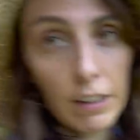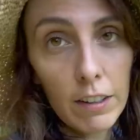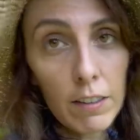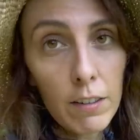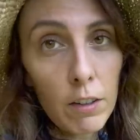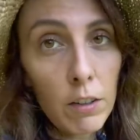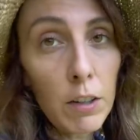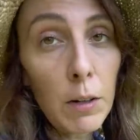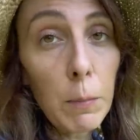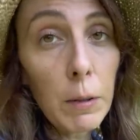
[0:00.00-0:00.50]
this,
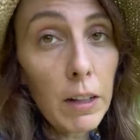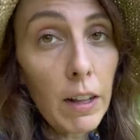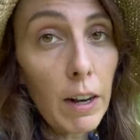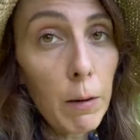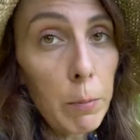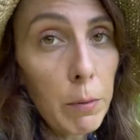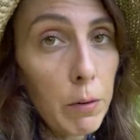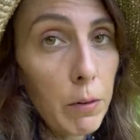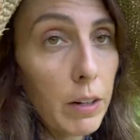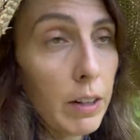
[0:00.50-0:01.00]
there's going to be a lot
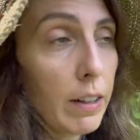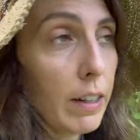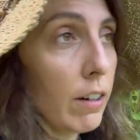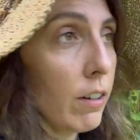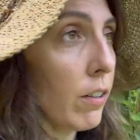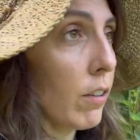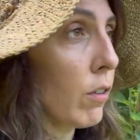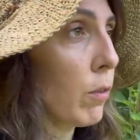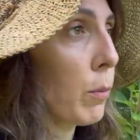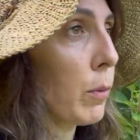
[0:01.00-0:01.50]
of pruning
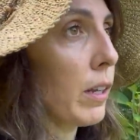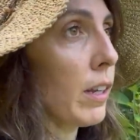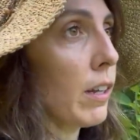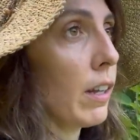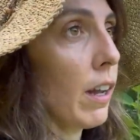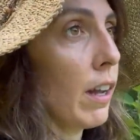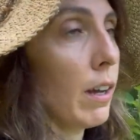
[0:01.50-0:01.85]
later this week,